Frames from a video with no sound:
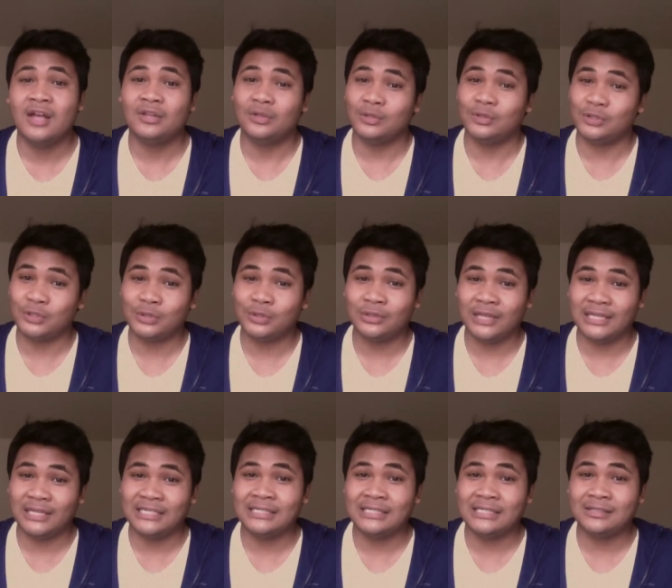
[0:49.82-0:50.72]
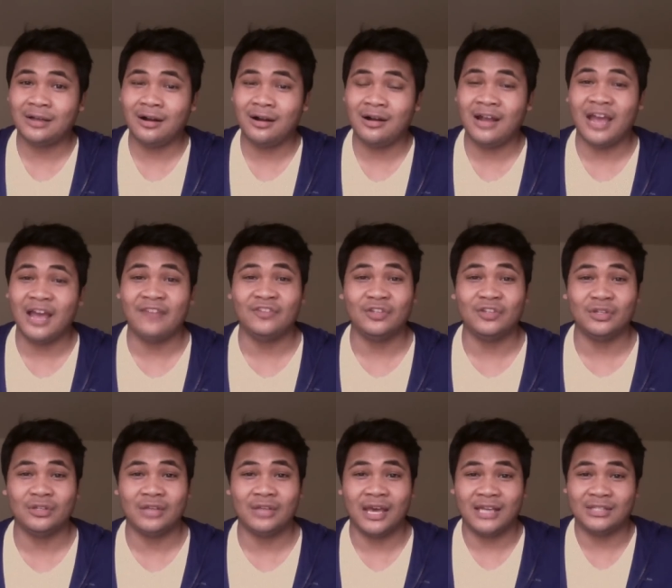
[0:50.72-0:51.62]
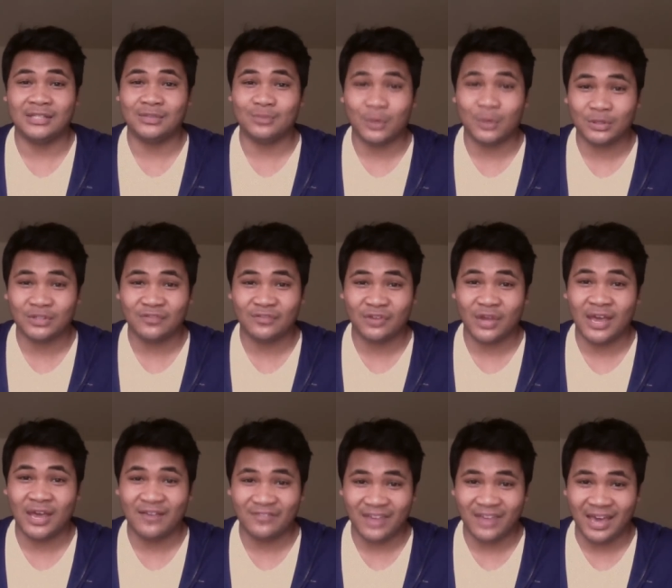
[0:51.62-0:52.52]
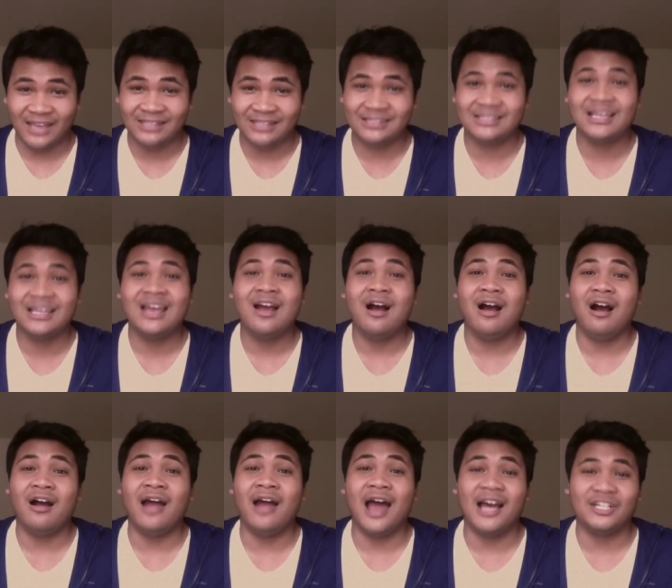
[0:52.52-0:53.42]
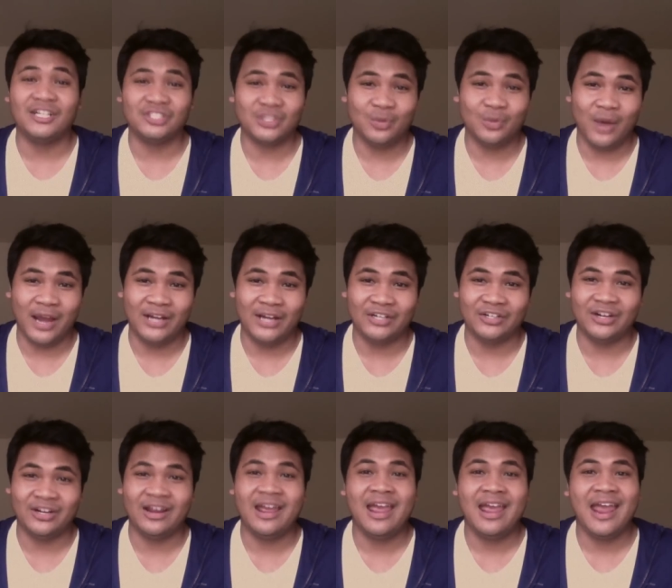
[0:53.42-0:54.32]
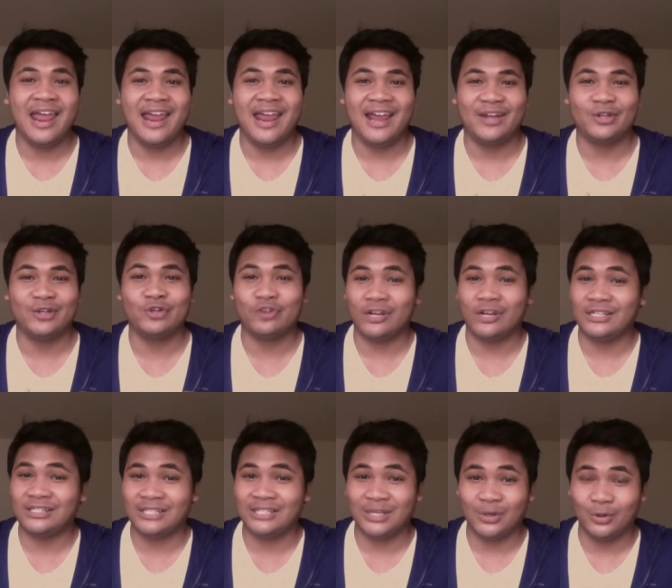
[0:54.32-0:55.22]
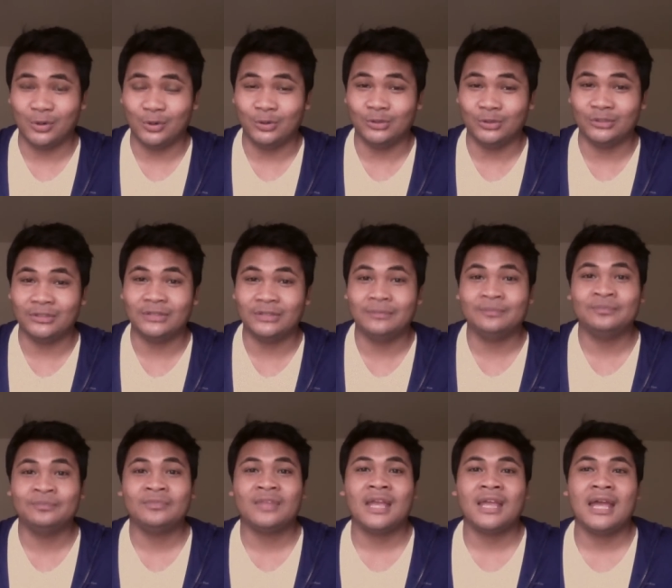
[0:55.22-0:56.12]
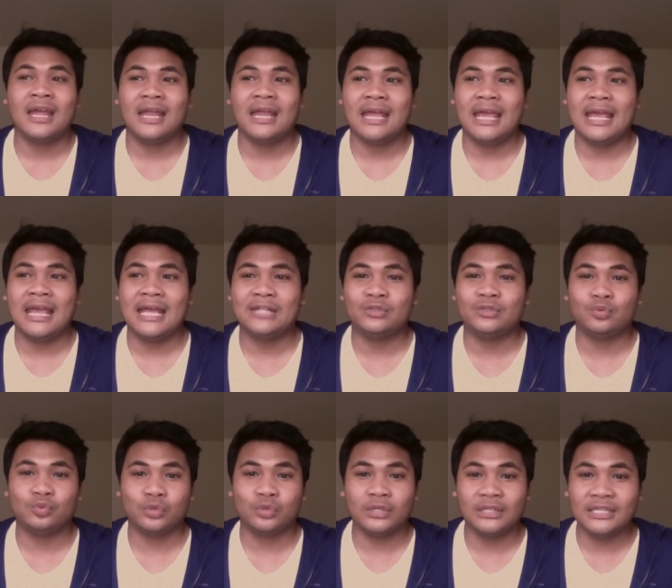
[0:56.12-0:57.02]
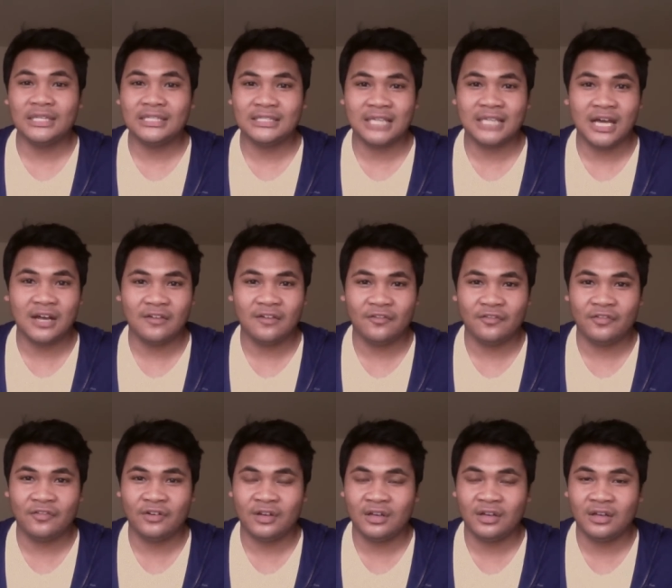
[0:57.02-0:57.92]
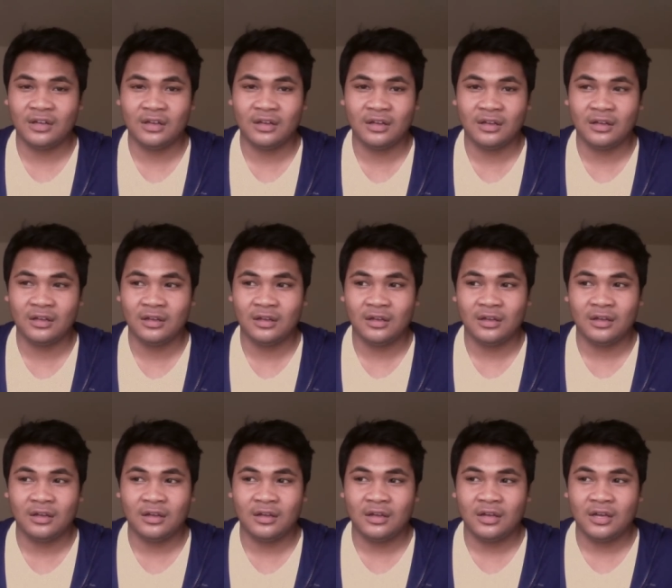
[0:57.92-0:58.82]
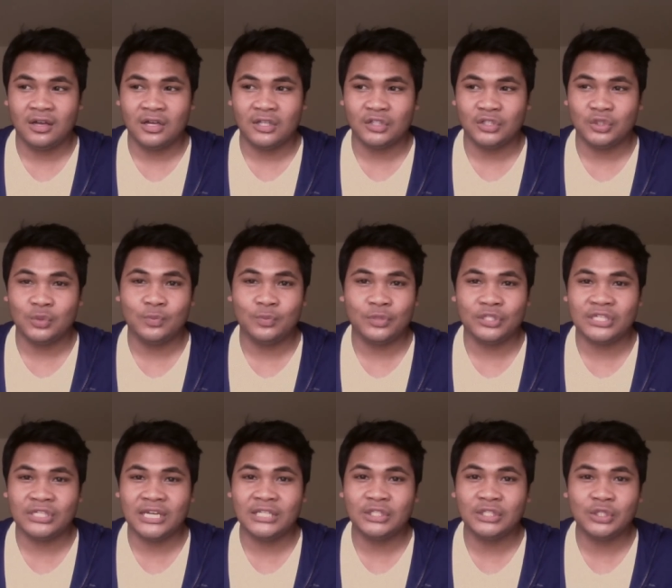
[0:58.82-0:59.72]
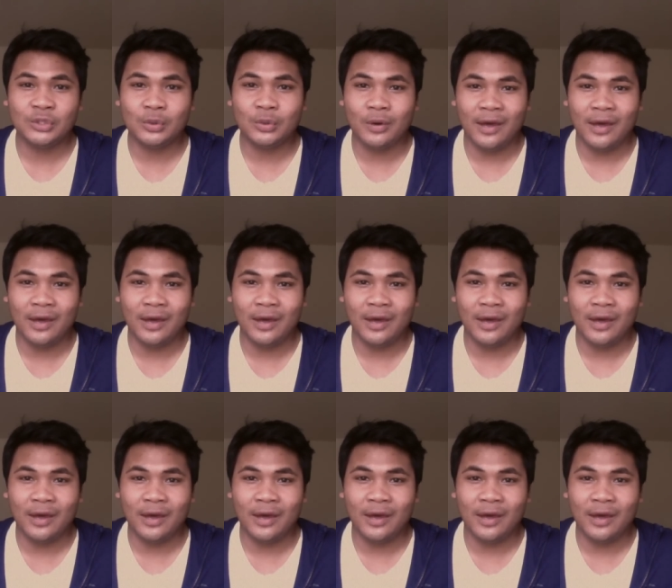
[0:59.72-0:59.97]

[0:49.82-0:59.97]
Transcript: Those two ladies are, as most of you have guessed, are Ashley Wagner and Gracie Gold. It's really tough to predict who will